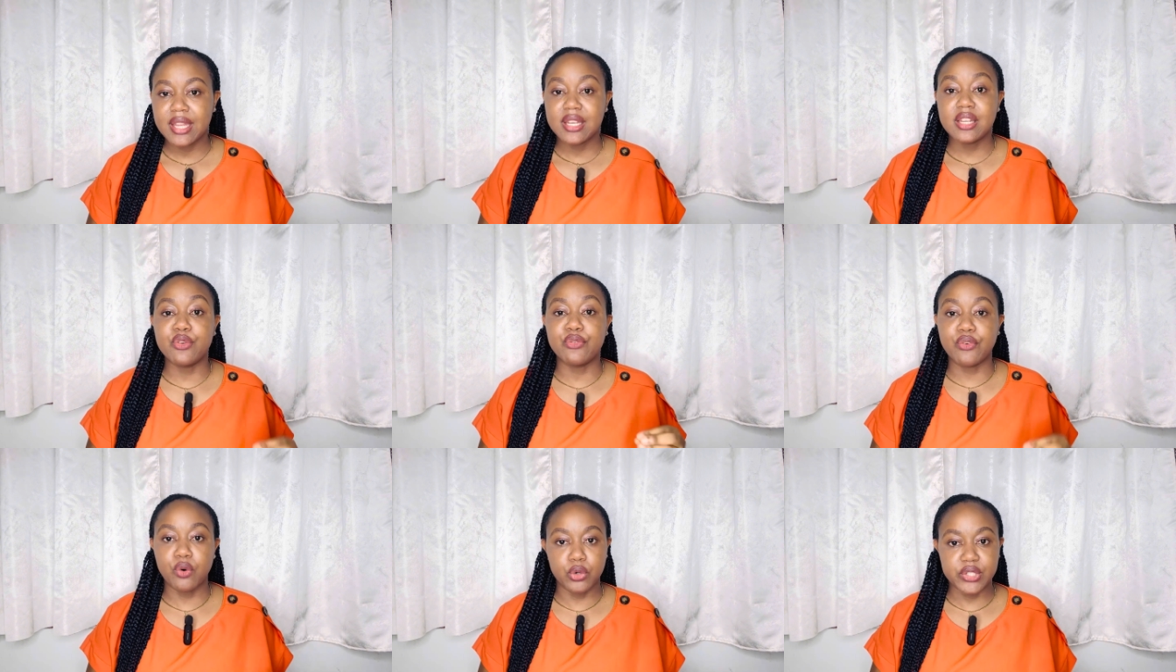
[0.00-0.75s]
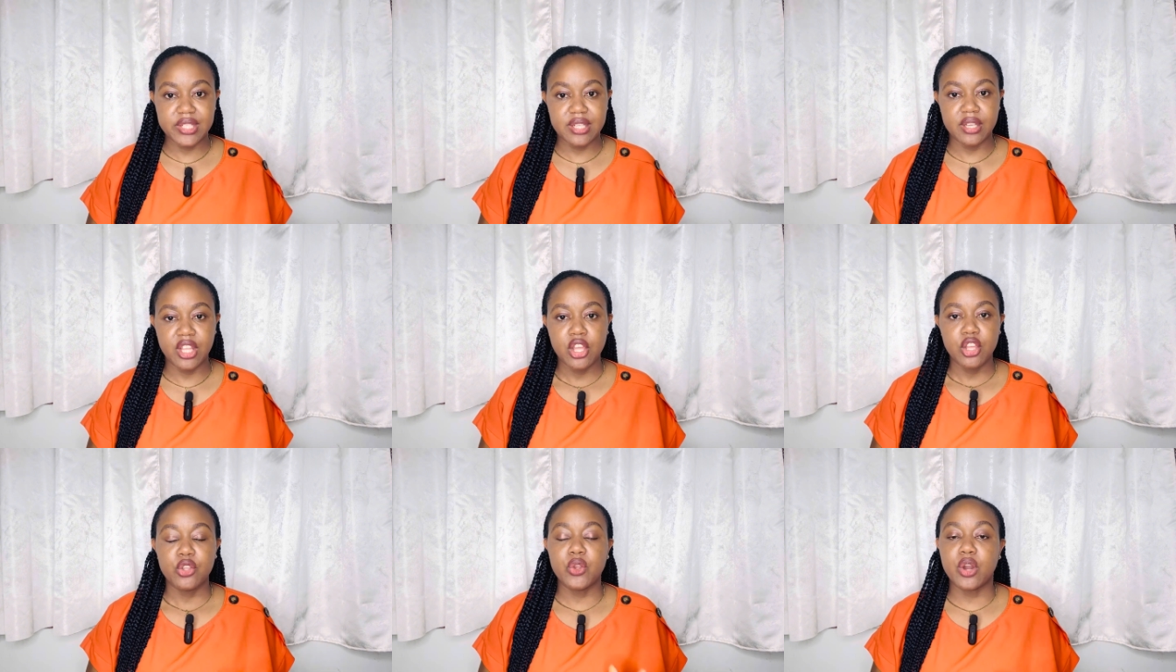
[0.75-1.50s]
the 14th.
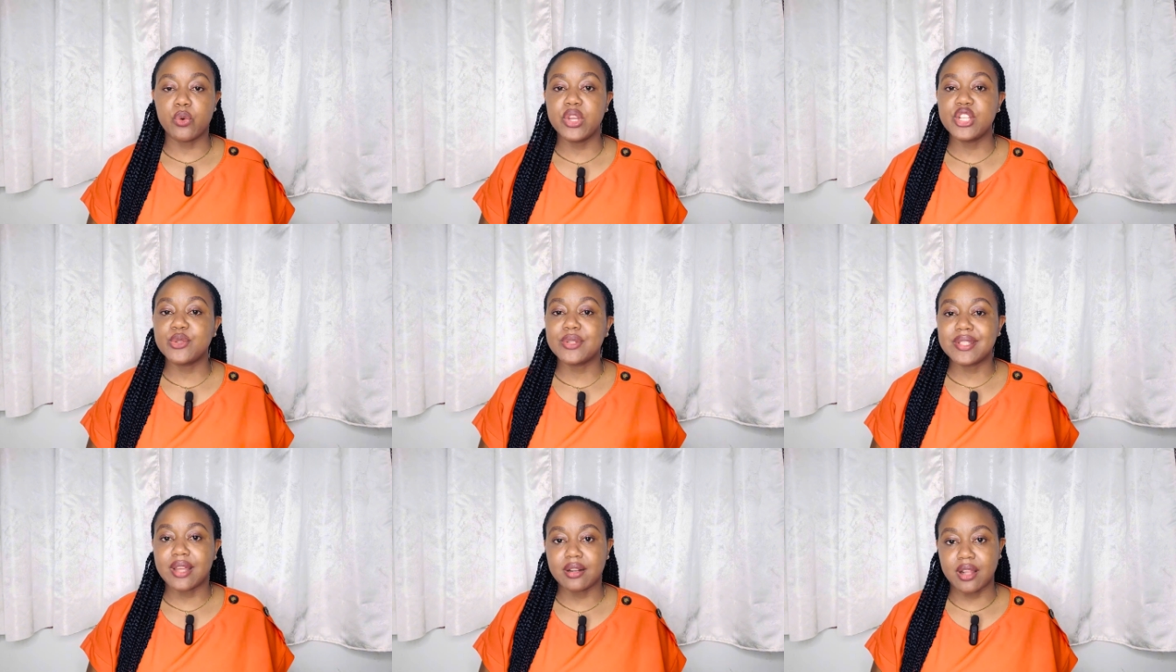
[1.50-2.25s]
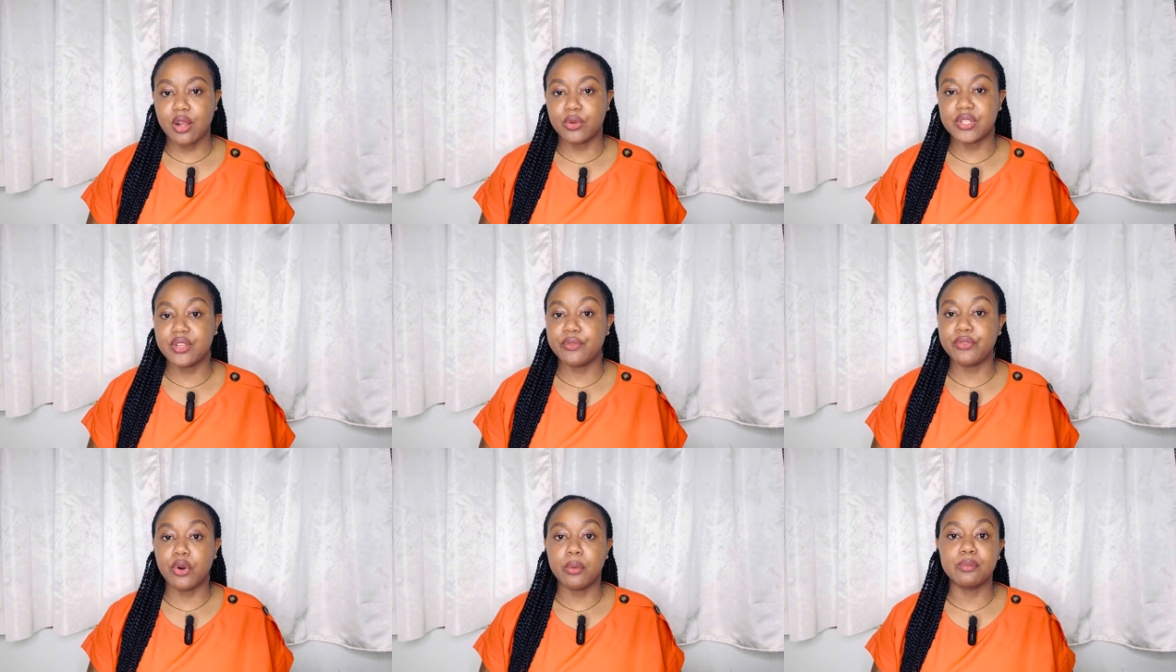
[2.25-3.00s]
You are going to start counting
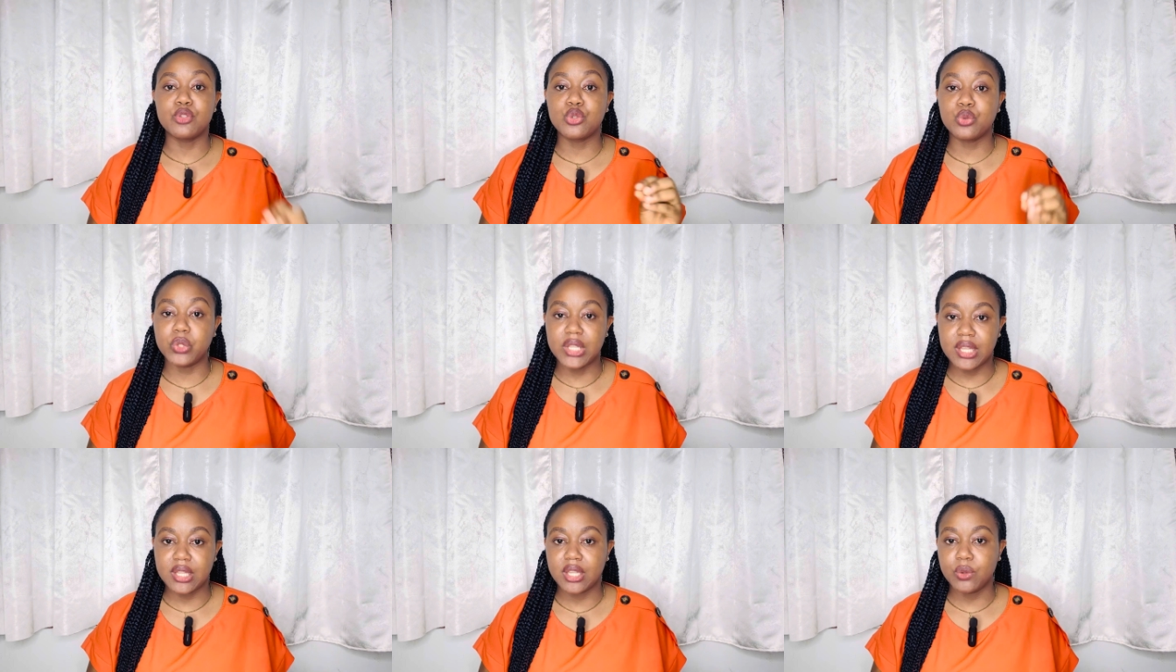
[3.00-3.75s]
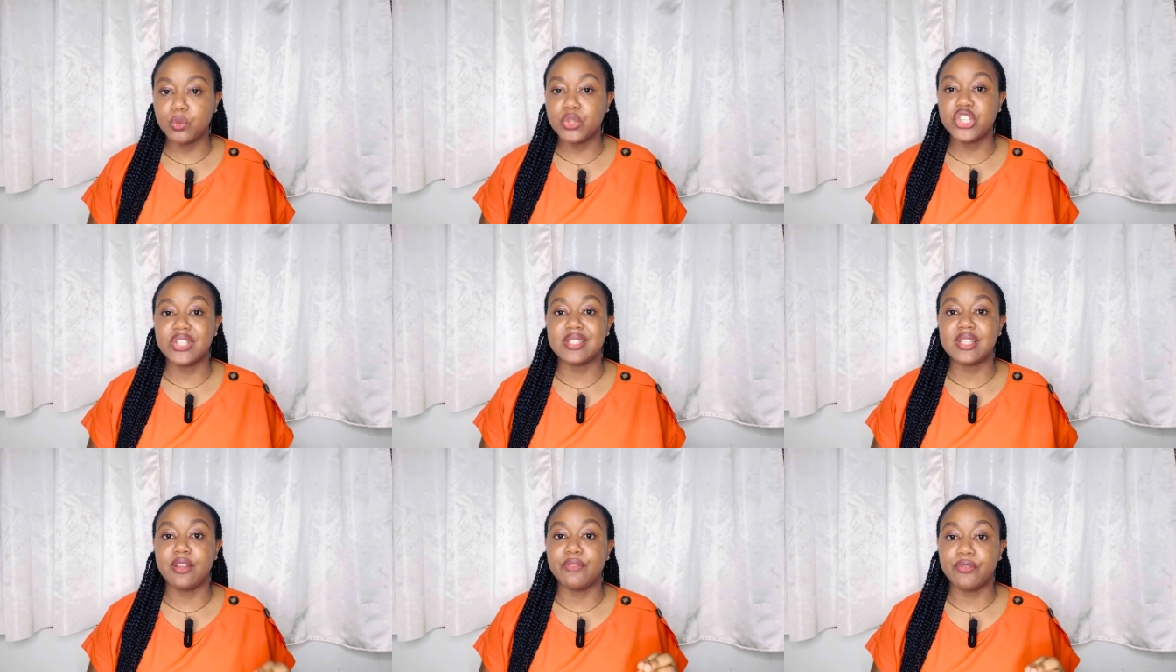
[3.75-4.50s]
from today, which is
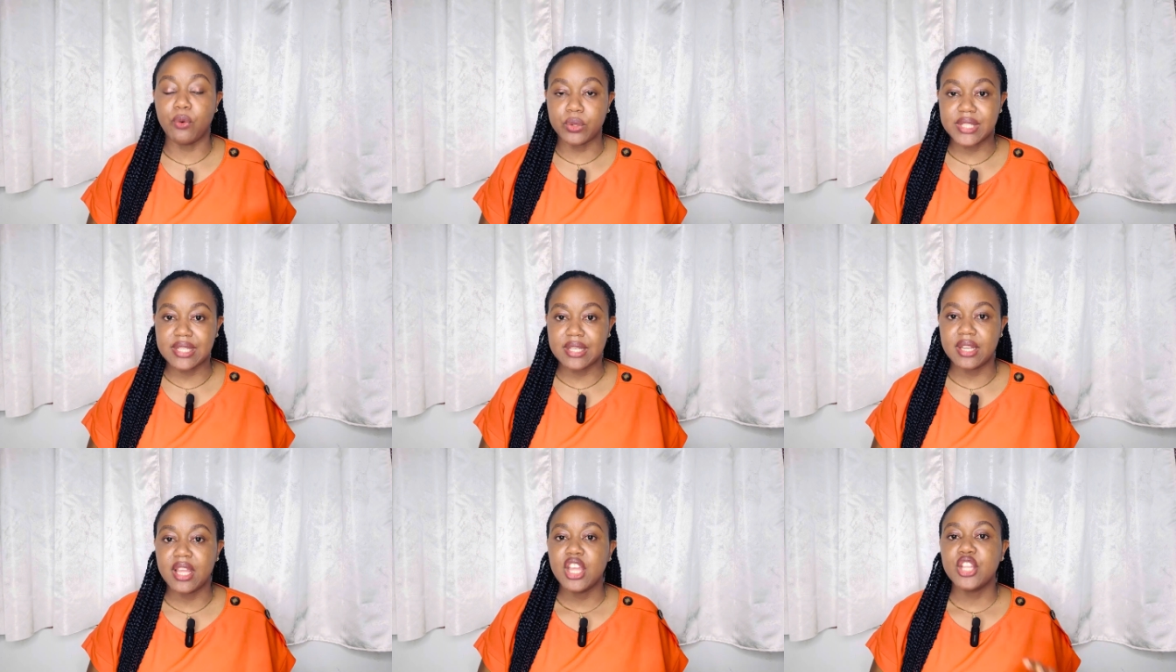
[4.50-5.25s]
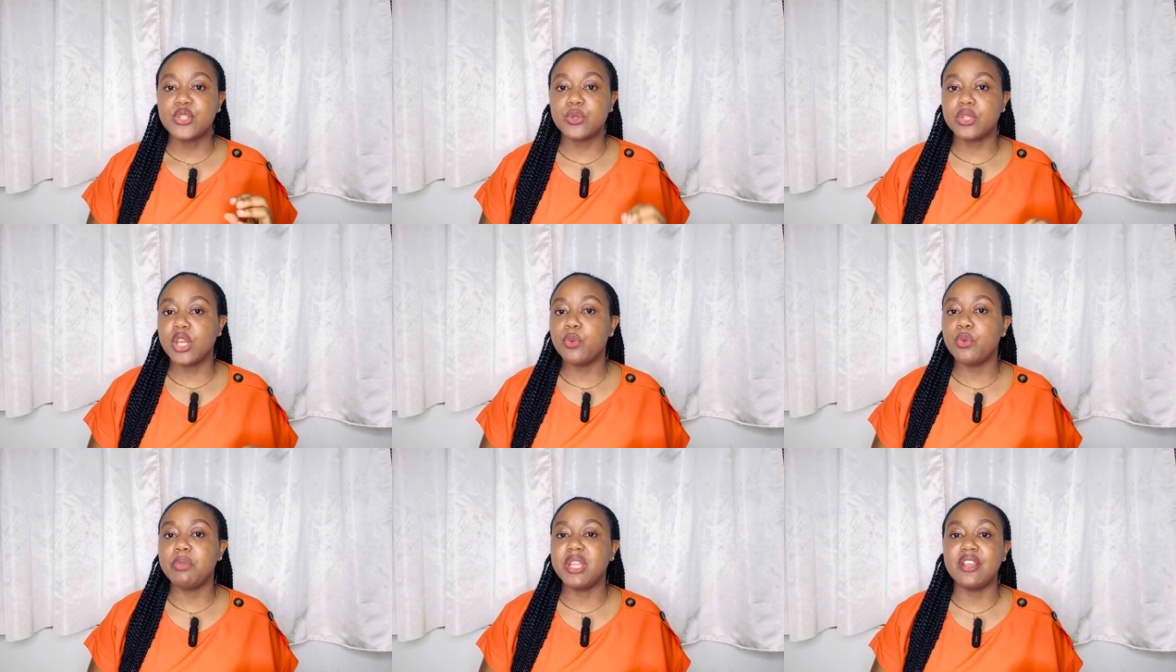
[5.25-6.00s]
day 14. Today
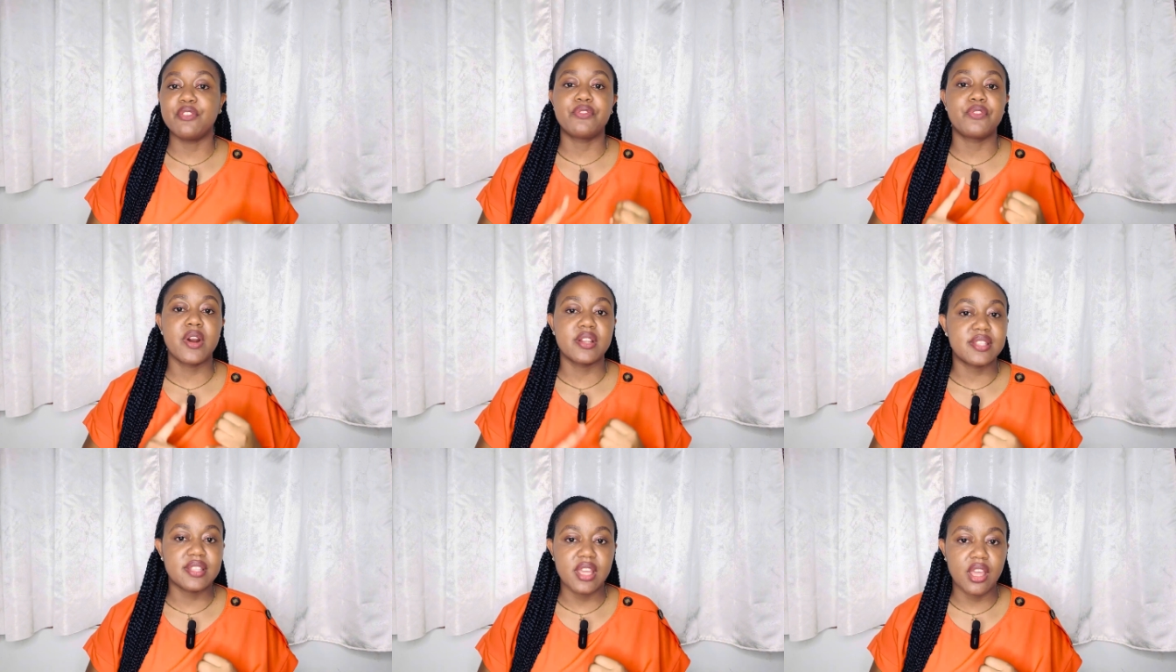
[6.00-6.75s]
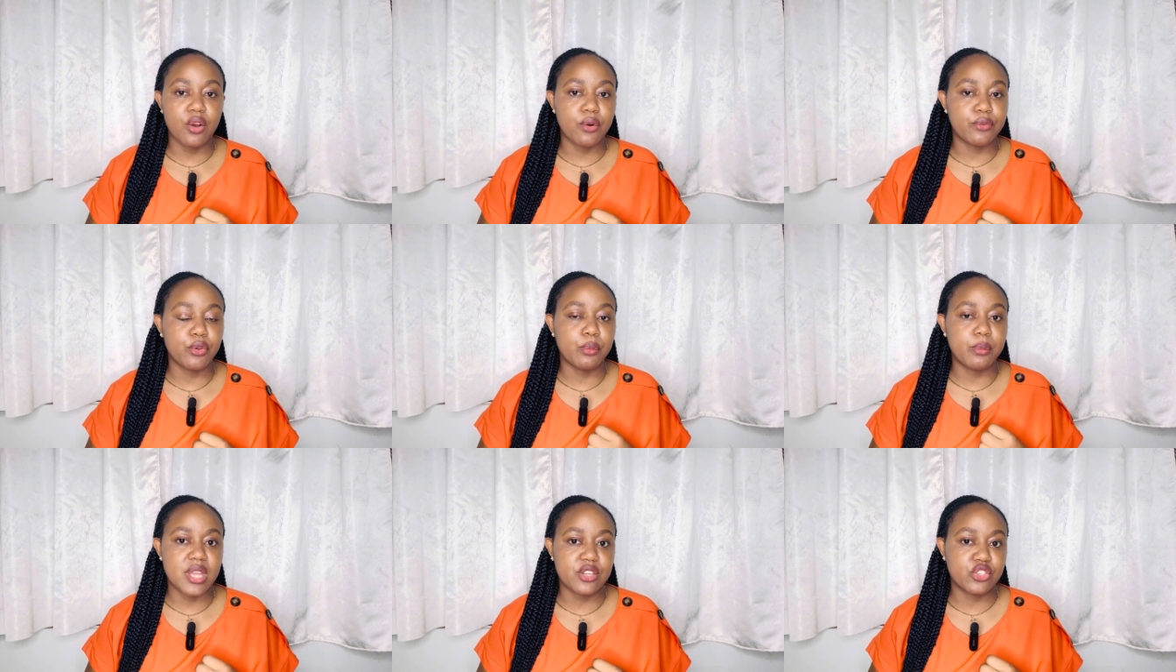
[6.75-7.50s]
will be the first day of your
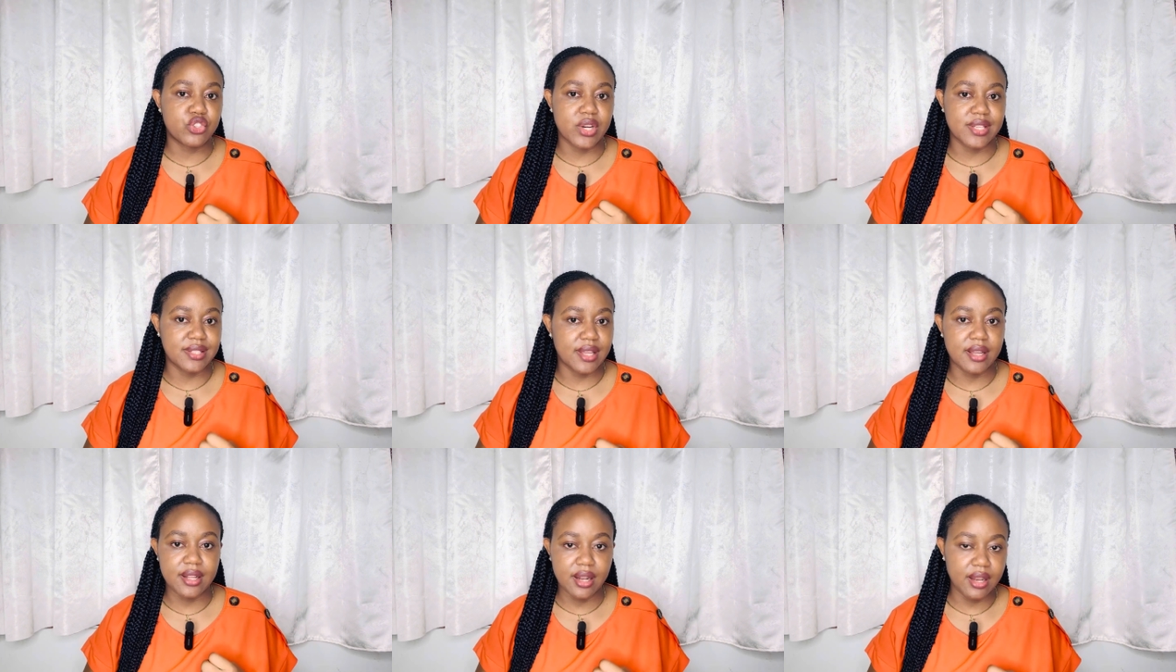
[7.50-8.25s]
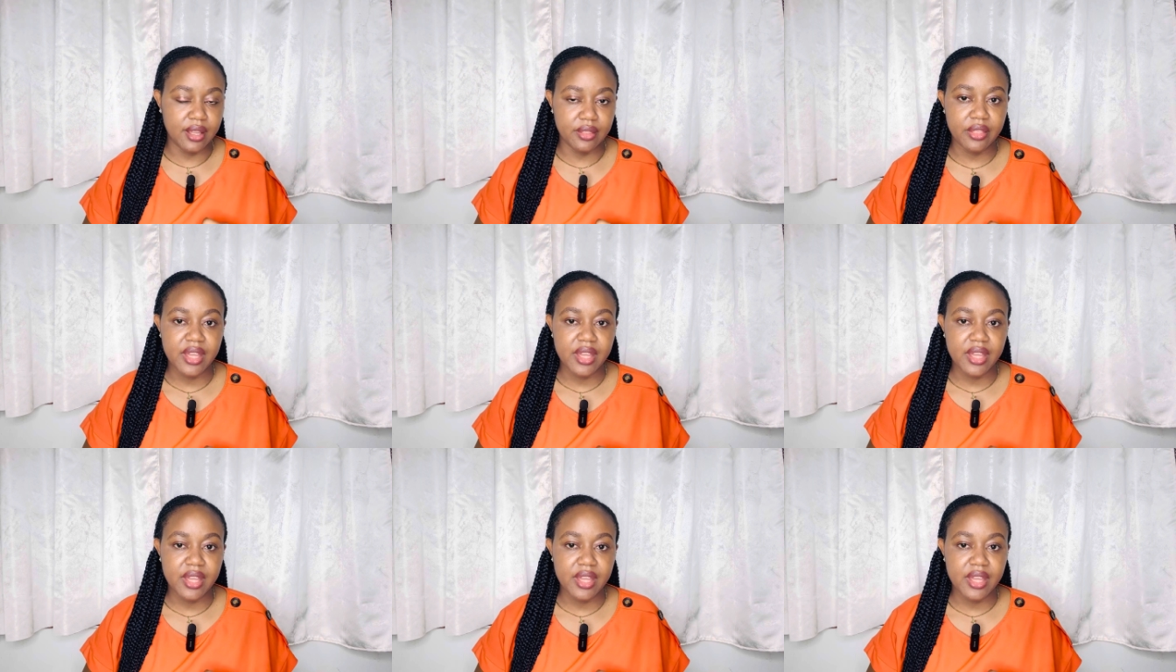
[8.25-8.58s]
menstrual cycle length,